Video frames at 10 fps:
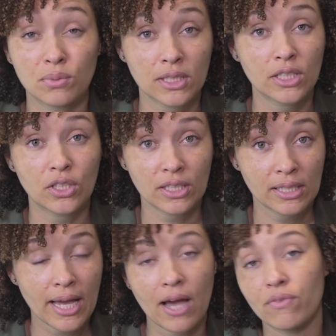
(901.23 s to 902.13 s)
really
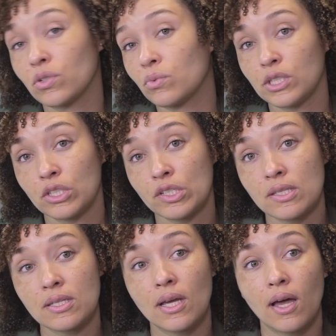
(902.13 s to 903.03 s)
good
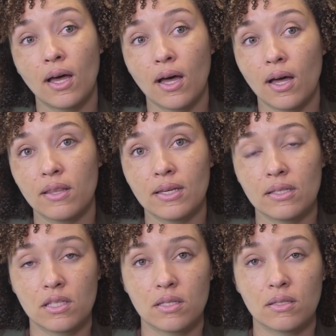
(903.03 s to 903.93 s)
afterwards.
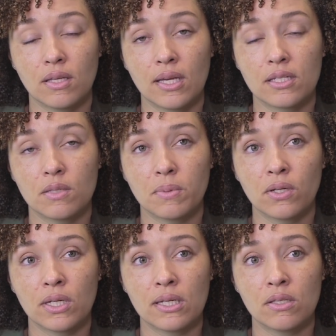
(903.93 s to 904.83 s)
The
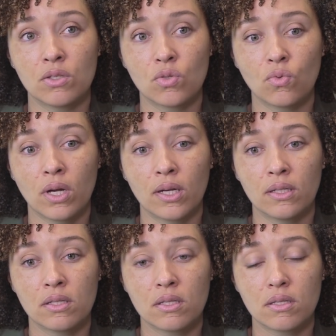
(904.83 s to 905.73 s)
experience
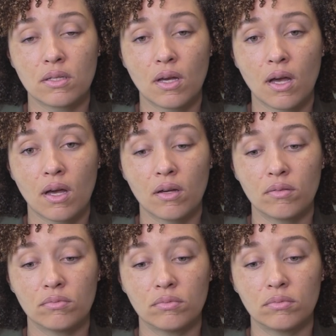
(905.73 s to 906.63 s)
was
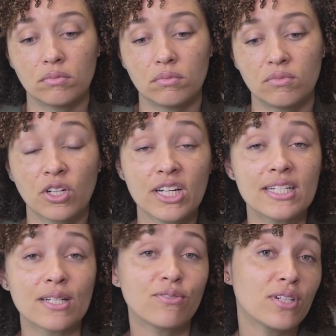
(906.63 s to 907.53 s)
very
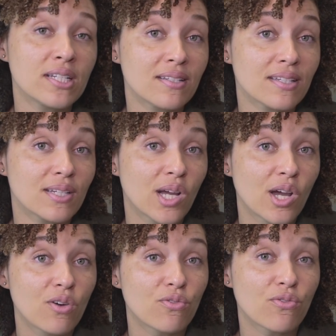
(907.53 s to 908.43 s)
different
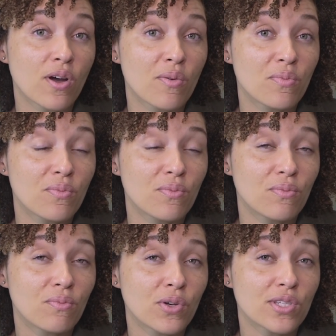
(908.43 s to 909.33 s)

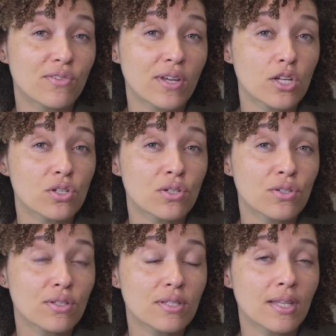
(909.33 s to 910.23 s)
from most
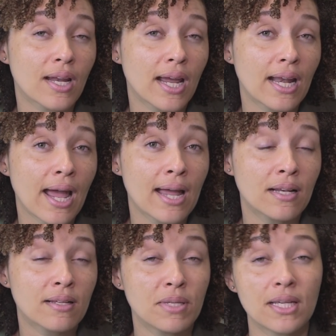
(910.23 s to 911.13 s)
facials that I had
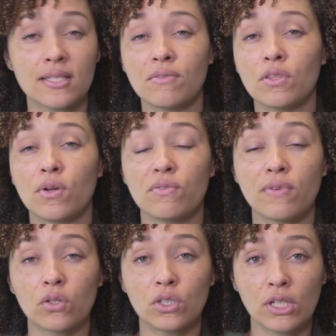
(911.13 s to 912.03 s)
had, because even though it
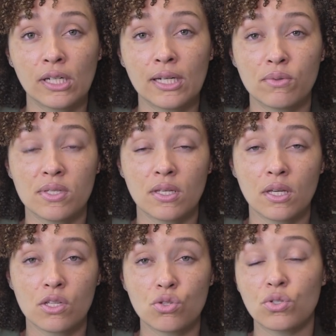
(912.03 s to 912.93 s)
felt good, it was
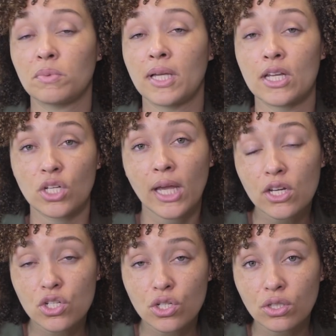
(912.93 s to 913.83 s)
extremely
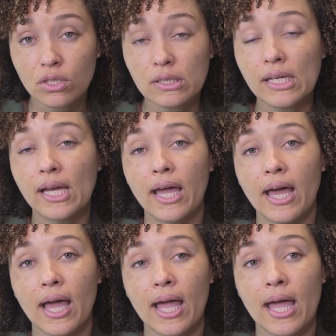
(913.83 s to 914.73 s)
educational,
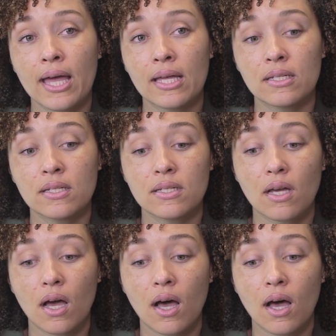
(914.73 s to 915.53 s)
and